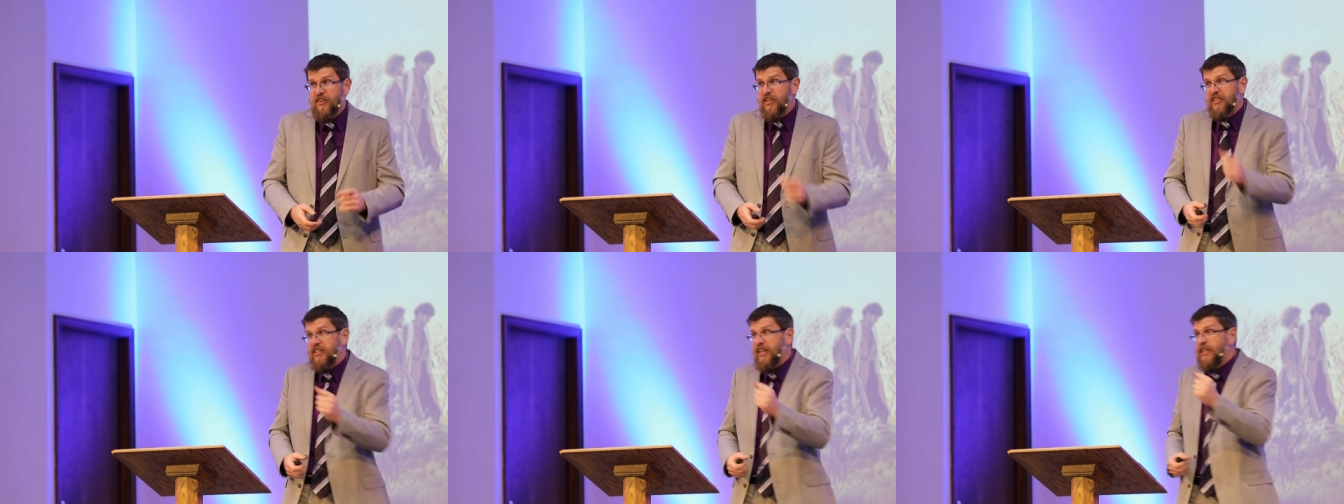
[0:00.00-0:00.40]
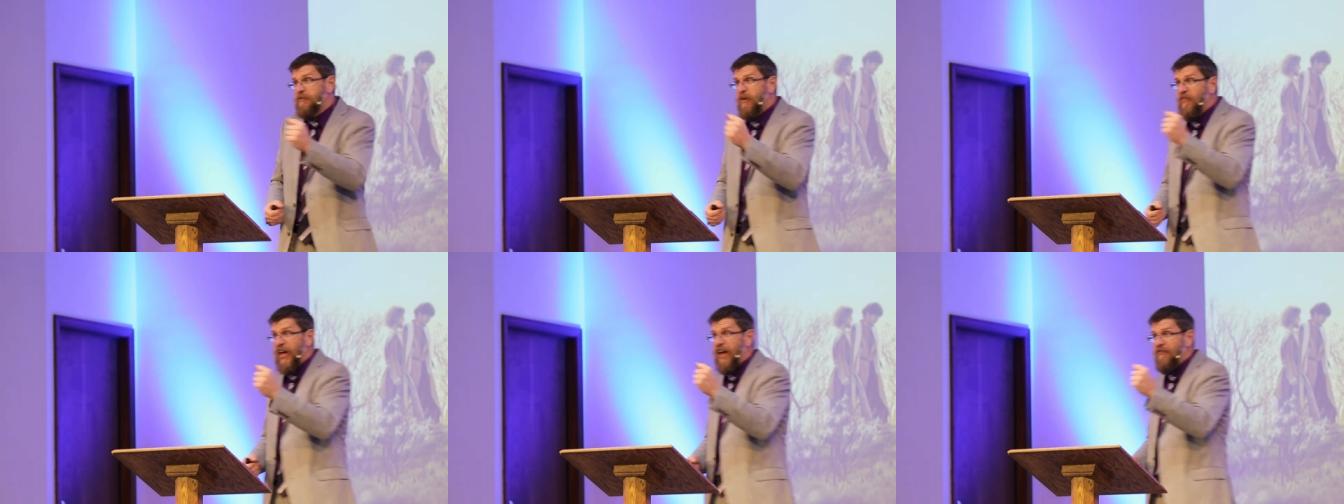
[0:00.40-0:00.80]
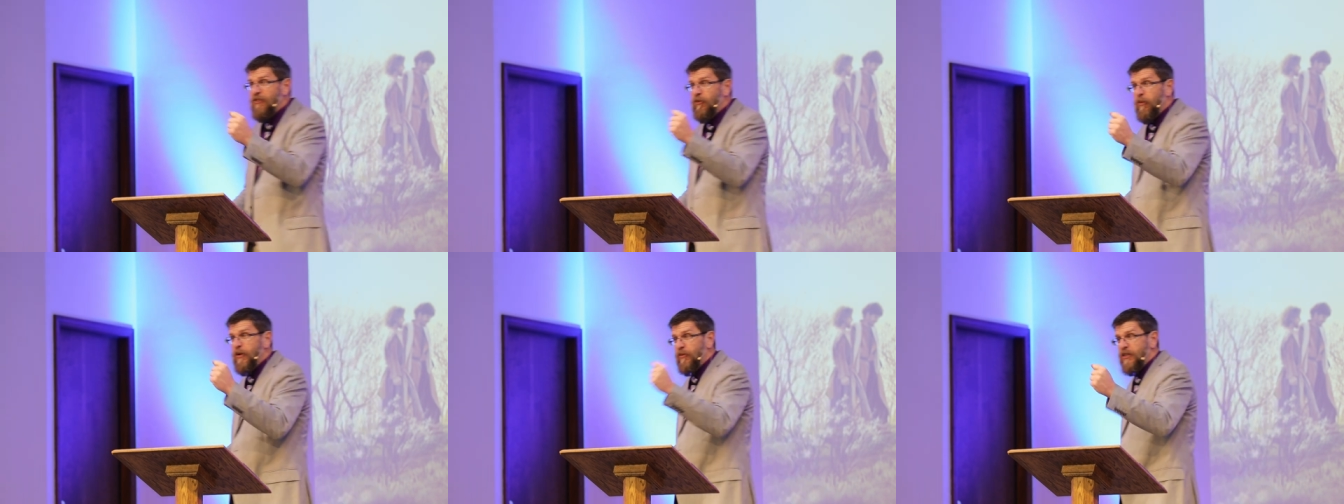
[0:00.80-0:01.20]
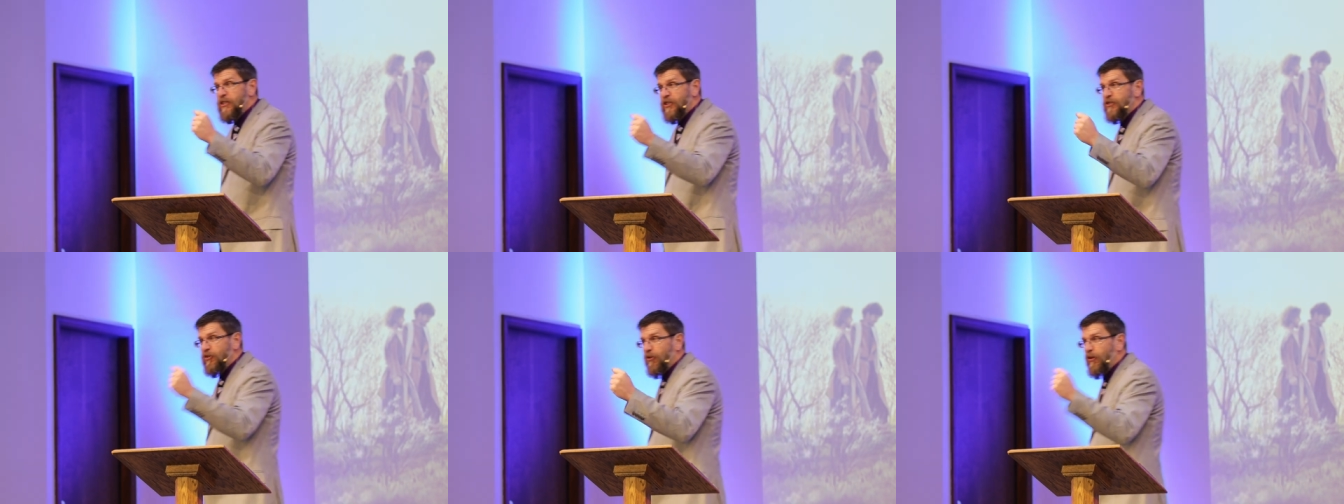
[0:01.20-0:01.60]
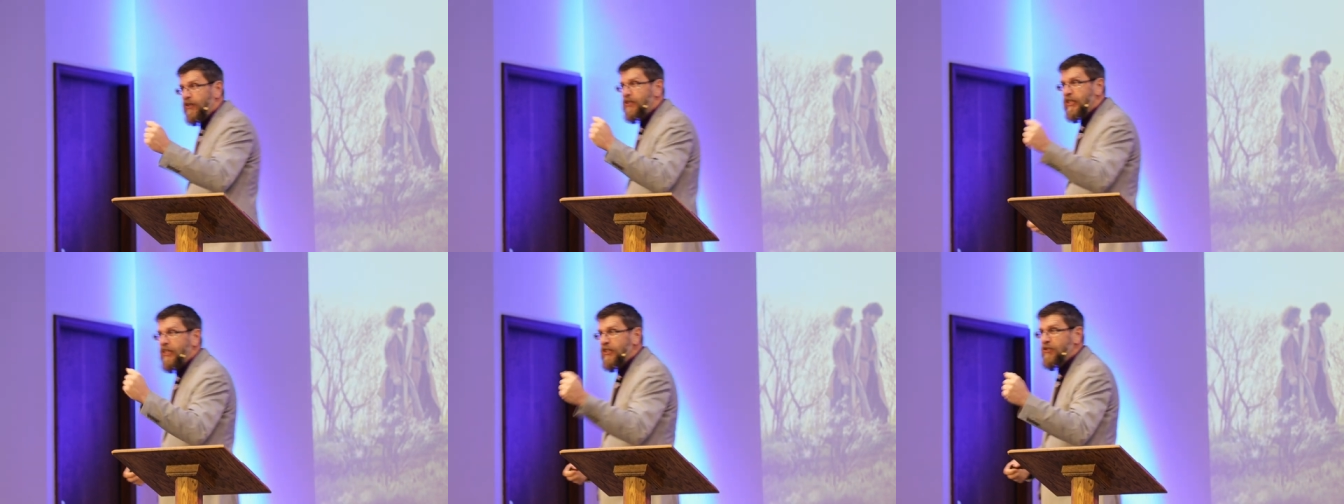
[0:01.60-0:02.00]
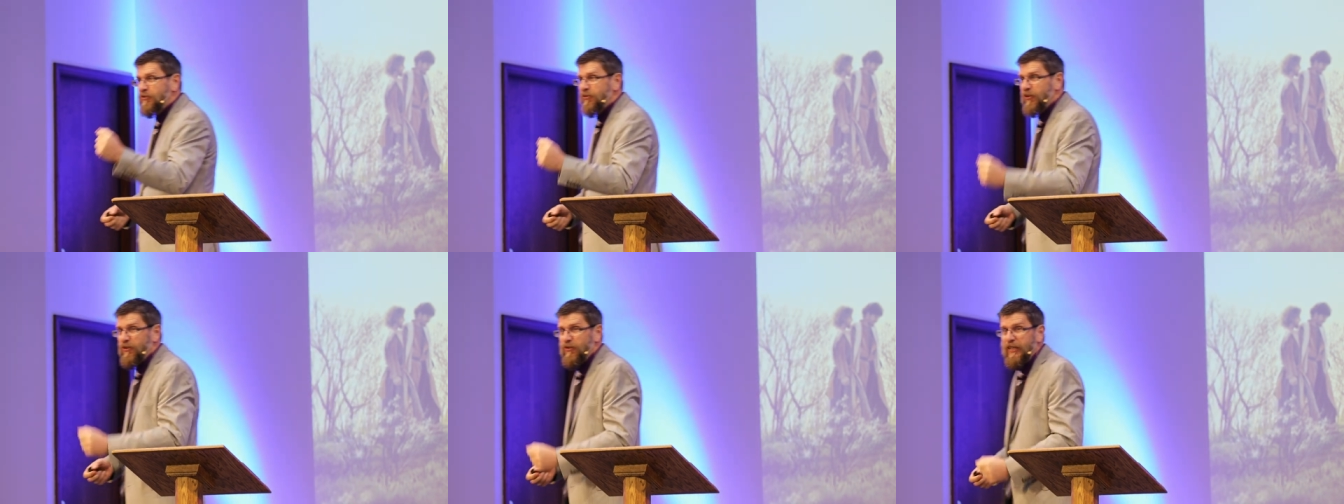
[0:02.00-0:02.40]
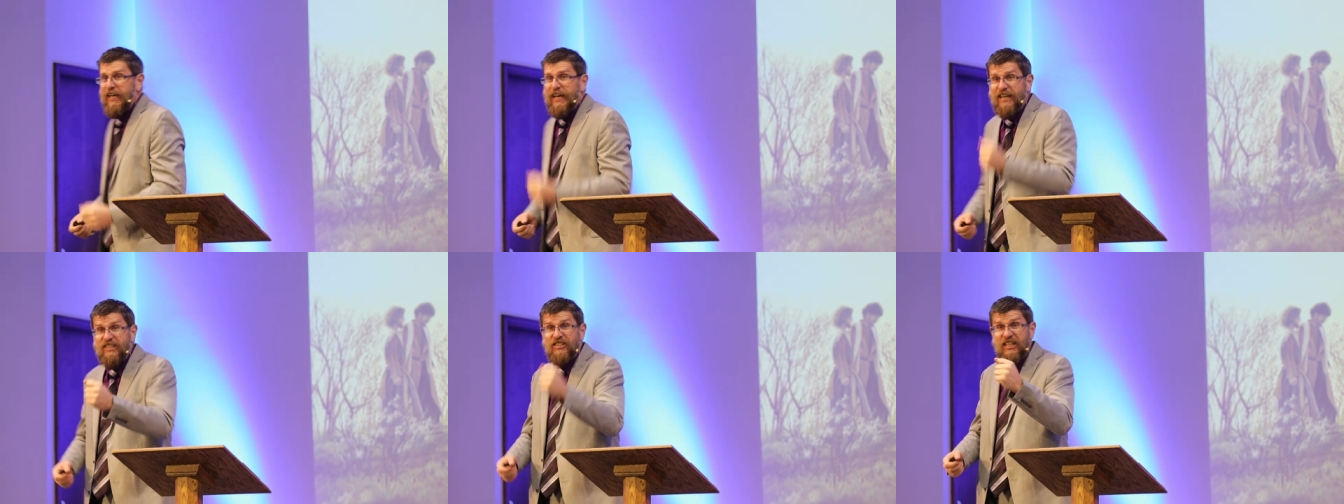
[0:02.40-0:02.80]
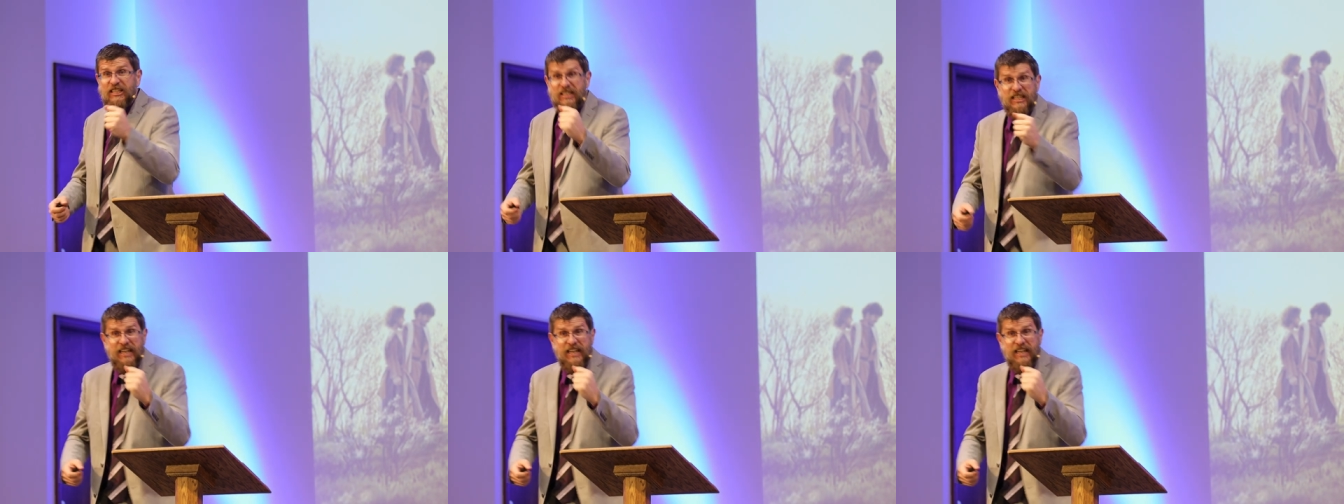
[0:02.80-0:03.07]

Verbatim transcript: that the kingdom of heaven will be restored to Israel? Is it